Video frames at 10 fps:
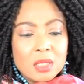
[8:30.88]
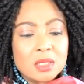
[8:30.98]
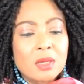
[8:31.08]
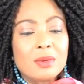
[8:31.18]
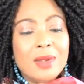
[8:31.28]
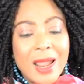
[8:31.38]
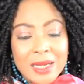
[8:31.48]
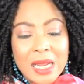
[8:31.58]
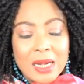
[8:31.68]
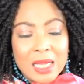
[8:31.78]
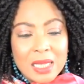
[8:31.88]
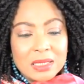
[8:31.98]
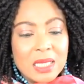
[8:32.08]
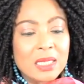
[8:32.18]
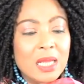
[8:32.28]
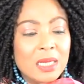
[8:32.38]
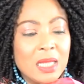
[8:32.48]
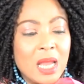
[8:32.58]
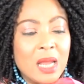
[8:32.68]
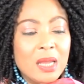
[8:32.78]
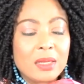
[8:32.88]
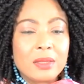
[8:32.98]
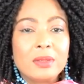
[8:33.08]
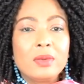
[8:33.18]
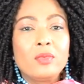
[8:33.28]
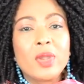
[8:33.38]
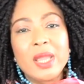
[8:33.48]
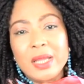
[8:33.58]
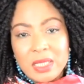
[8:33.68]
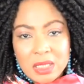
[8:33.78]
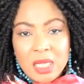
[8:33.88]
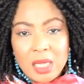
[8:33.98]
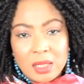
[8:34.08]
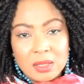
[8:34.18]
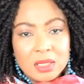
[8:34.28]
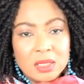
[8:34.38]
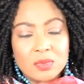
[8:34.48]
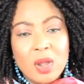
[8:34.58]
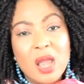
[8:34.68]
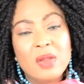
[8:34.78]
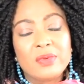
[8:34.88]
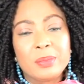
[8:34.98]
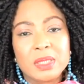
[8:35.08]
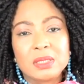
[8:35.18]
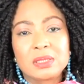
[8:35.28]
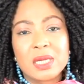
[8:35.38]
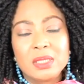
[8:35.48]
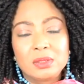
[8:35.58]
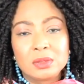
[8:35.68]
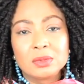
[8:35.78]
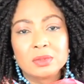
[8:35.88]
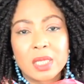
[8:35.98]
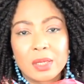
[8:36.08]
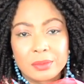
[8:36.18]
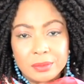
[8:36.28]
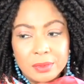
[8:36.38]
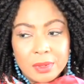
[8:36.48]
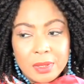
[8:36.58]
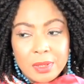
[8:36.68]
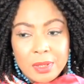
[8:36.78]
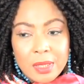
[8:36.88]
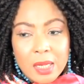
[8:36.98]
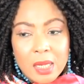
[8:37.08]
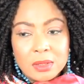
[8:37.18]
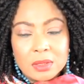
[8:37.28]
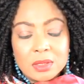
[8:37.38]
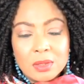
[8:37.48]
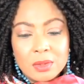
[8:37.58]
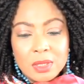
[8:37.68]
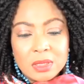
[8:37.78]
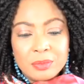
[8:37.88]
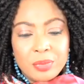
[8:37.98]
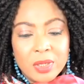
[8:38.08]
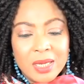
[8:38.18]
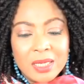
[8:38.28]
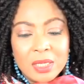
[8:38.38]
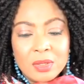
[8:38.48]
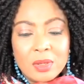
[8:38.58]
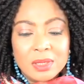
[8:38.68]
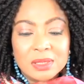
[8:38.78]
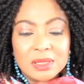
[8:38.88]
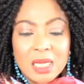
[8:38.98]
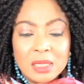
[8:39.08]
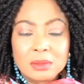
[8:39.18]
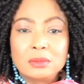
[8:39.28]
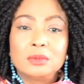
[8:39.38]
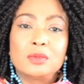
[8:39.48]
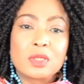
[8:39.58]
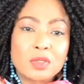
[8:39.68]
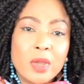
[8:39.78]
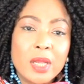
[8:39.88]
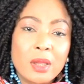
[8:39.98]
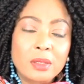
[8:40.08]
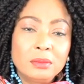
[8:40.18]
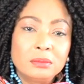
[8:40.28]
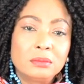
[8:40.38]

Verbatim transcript: So right now, like I said earlier, wig is in. This is what everybody is trying to do now. And so it's important that you understand what's going on,